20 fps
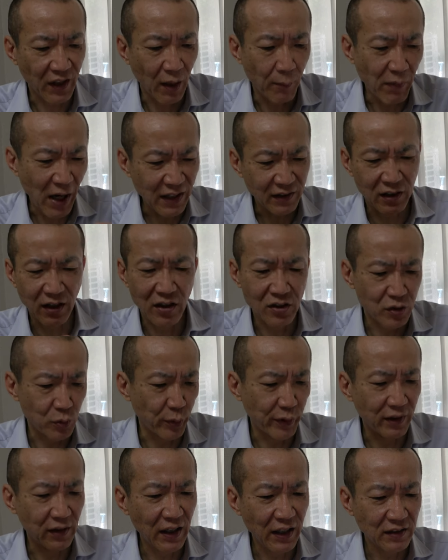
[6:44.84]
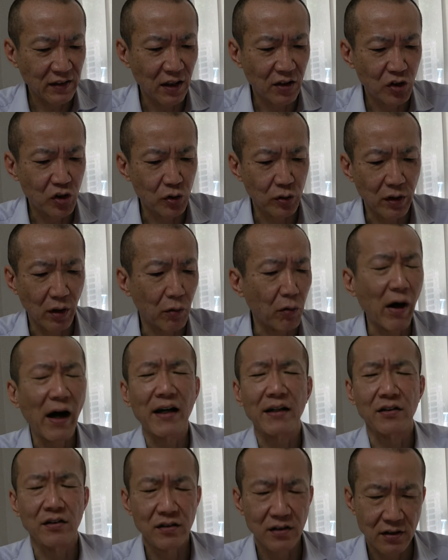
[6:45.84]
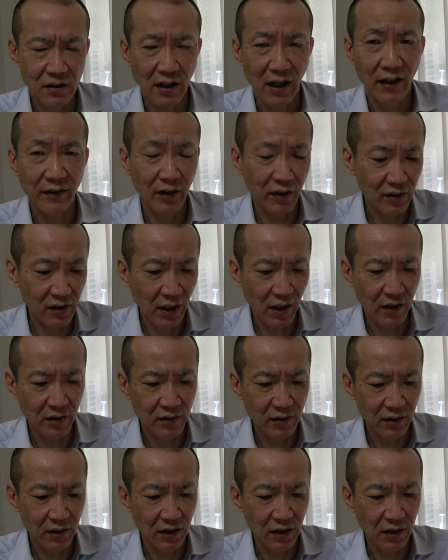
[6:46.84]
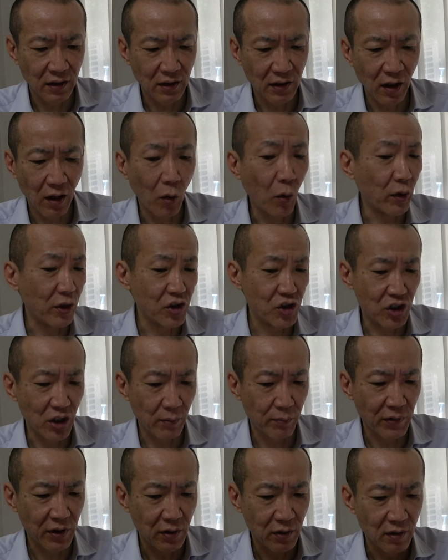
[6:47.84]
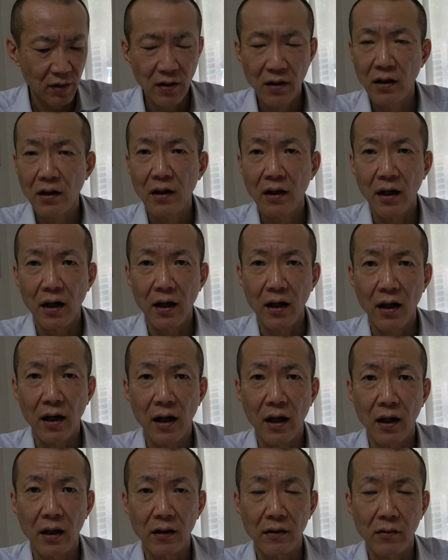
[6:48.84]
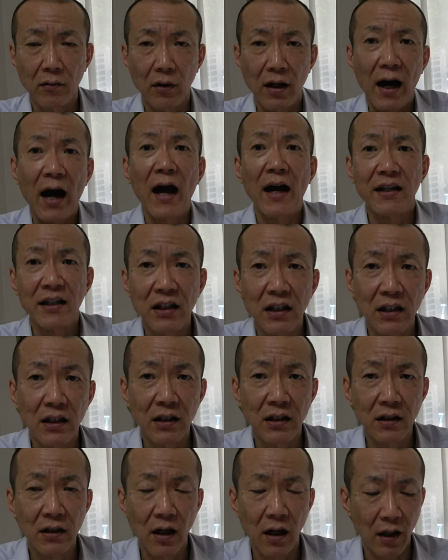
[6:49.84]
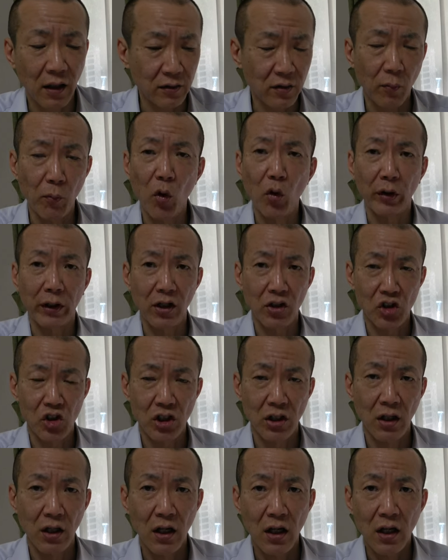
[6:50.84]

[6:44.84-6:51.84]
matters related to the rights other than the ownership, and i.e. the mortgage.